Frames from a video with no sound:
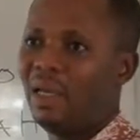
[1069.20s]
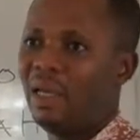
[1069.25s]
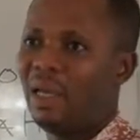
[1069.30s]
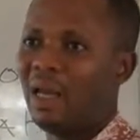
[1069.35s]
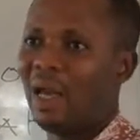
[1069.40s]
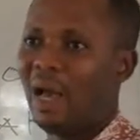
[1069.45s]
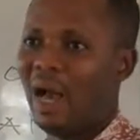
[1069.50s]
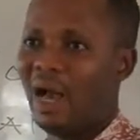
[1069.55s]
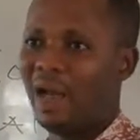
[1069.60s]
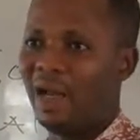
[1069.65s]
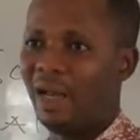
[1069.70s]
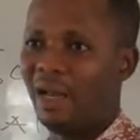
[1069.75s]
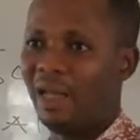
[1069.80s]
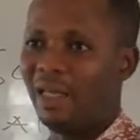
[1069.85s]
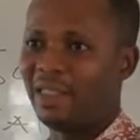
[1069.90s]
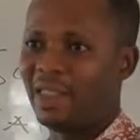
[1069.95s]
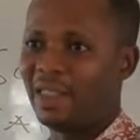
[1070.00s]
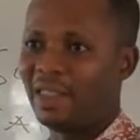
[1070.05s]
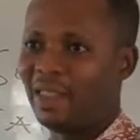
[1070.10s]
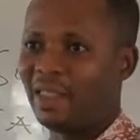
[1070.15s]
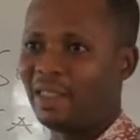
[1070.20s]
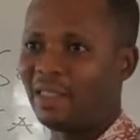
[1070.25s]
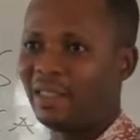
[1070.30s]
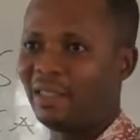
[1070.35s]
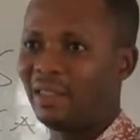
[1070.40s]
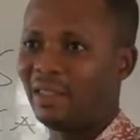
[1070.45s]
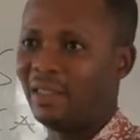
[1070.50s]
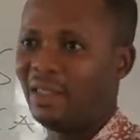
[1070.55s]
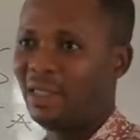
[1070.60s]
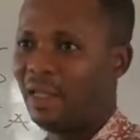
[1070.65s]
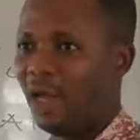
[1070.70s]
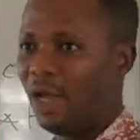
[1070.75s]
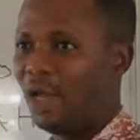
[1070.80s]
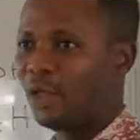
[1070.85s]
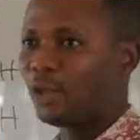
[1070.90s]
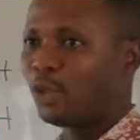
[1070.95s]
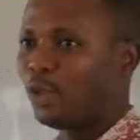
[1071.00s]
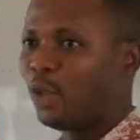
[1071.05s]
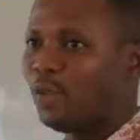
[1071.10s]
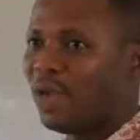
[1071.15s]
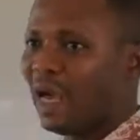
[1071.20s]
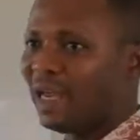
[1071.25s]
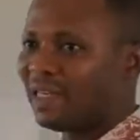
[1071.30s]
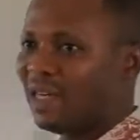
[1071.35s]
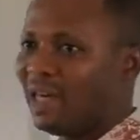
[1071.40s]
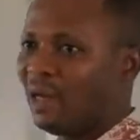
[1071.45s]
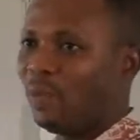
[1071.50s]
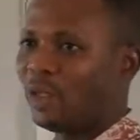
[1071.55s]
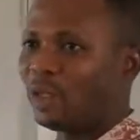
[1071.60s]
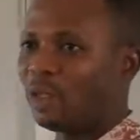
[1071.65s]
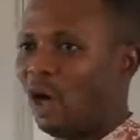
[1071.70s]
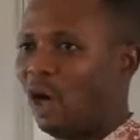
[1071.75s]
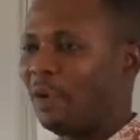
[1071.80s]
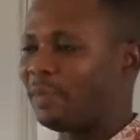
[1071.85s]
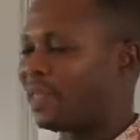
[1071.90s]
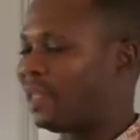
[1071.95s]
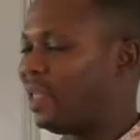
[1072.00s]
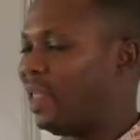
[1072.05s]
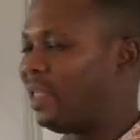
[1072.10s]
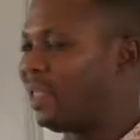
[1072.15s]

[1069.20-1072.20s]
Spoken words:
angle, isn't it? So we are dealing with opposite